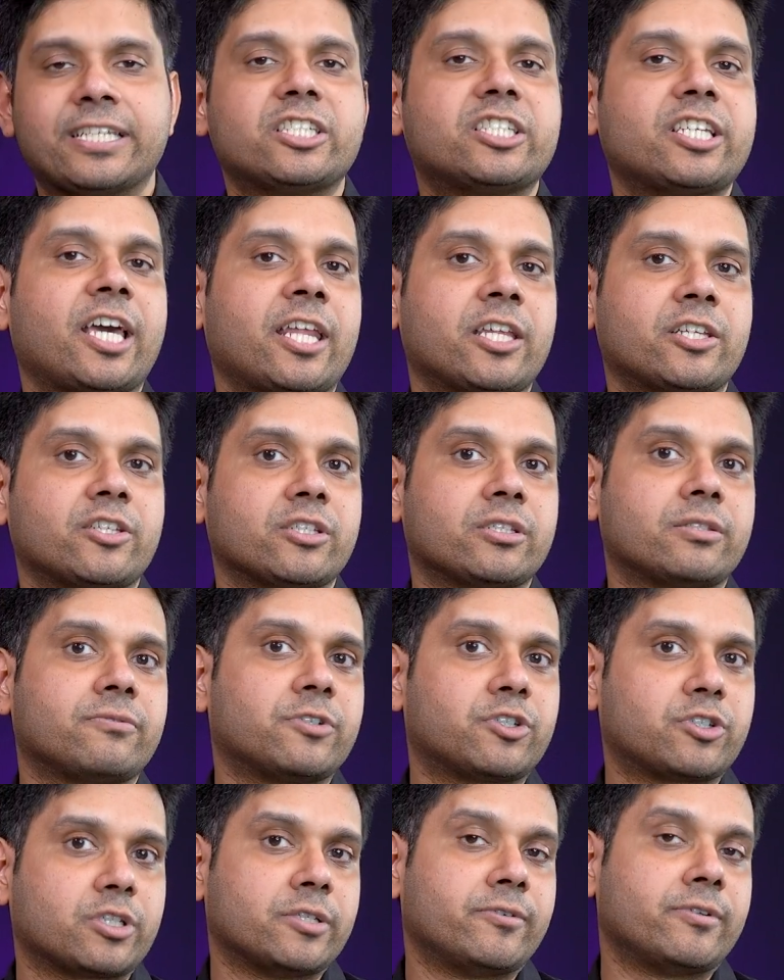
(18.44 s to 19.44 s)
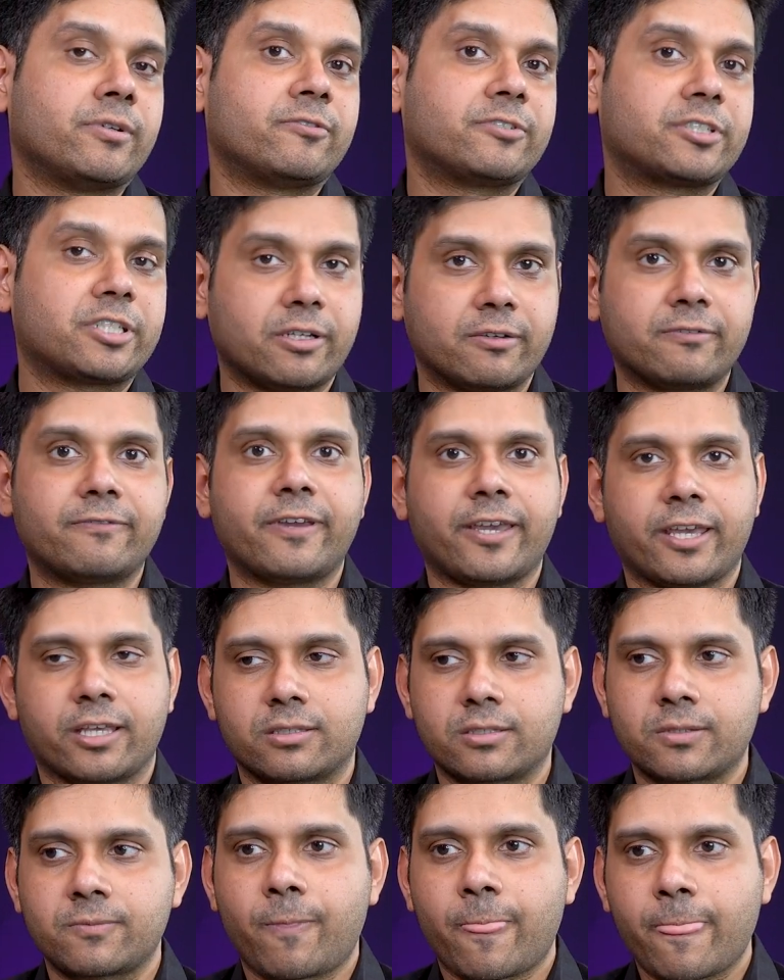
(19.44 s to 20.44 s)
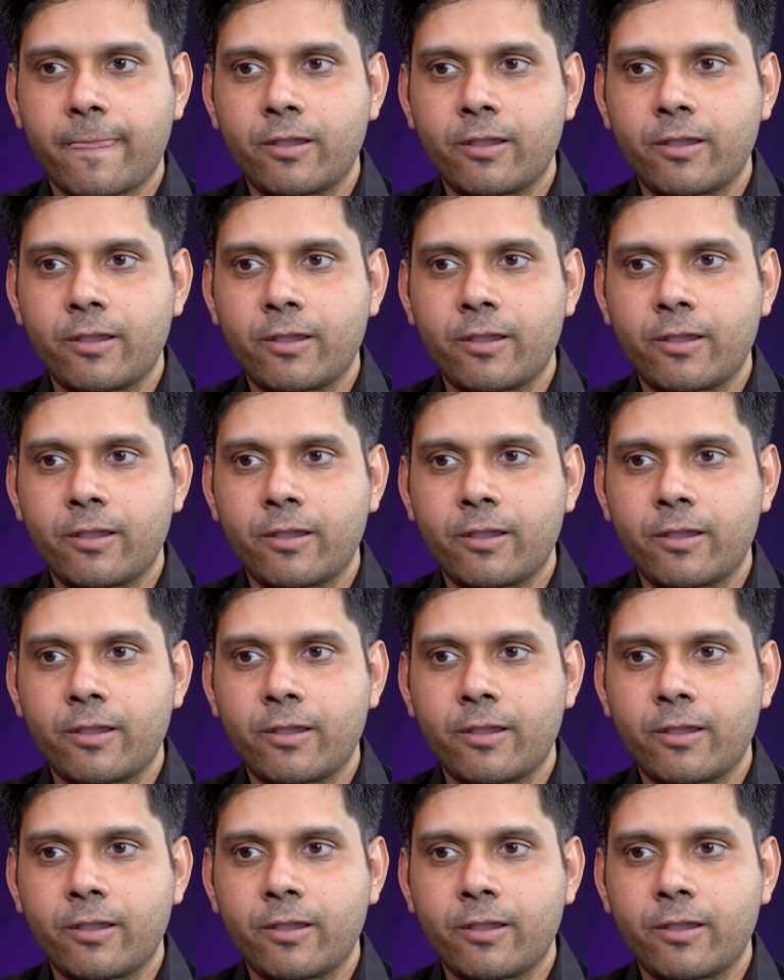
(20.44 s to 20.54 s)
and challenges which she'll, she'll face?